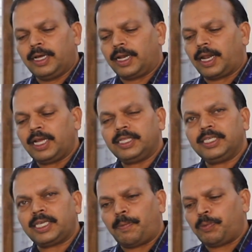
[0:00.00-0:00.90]
Like
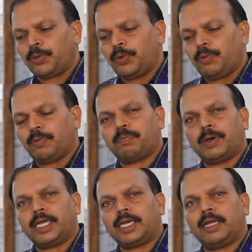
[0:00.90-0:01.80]
this, up to
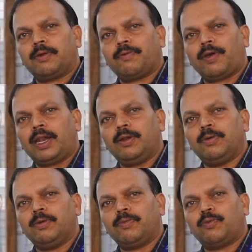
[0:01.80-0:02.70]
particular
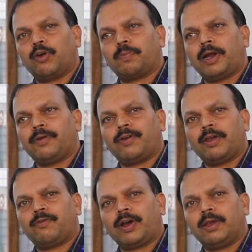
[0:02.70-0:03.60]
value
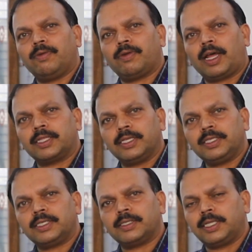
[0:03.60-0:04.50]
4.55 like
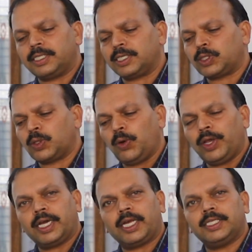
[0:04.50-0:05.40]
this, there is a slow
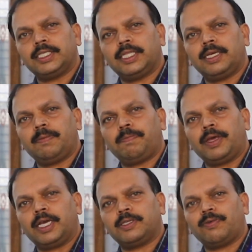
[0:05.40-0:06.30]
increase in the
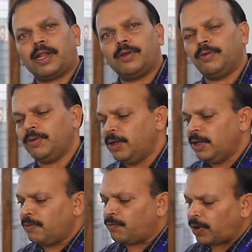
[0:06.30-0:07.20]
pH value.
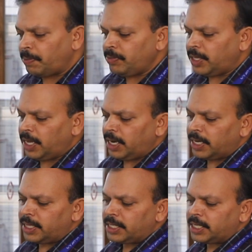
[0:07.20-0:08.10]
From
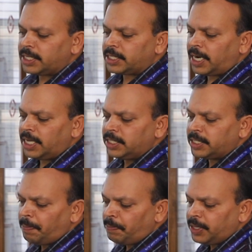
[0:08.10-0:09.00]
there is a sudden
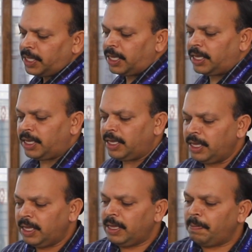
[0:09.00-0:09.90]
jump in the
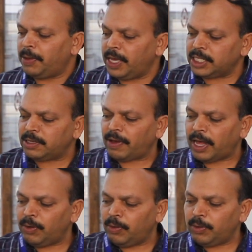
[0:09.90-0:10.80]
pH
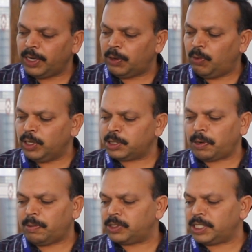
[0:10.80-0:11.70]
value. It goes
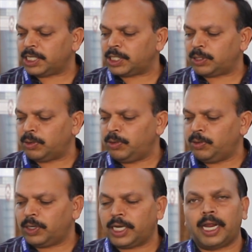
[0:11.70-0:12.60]
from 6
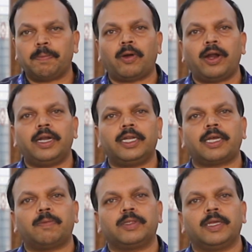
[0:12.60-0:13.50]
to 10 point
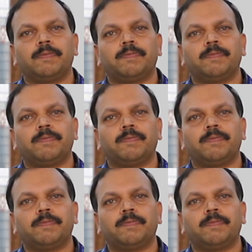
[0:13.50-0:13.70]
something.